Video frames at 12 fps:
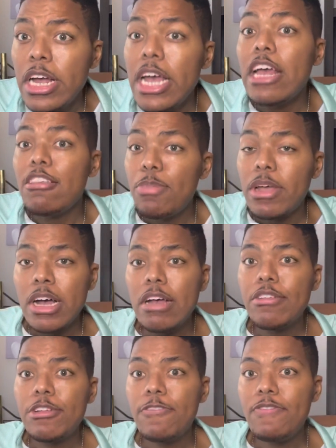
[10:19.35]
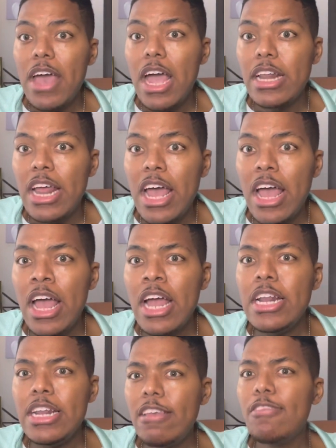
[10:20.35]
is because of the fact that
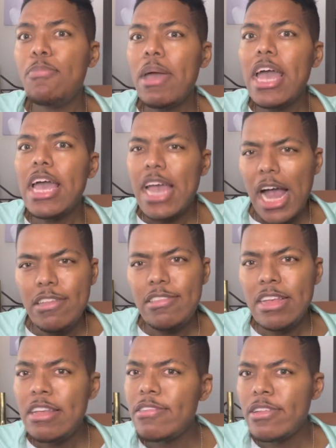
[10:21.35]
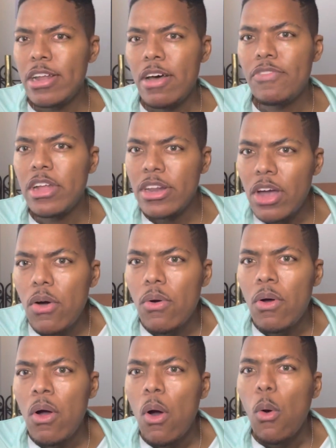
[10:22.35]
this man got sense enough to
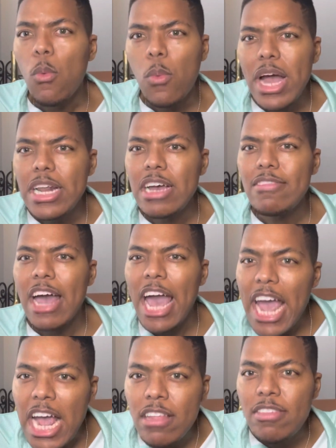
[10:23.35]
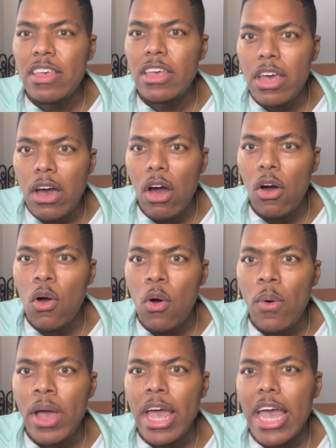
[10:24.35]
know, what does an 18-year-old,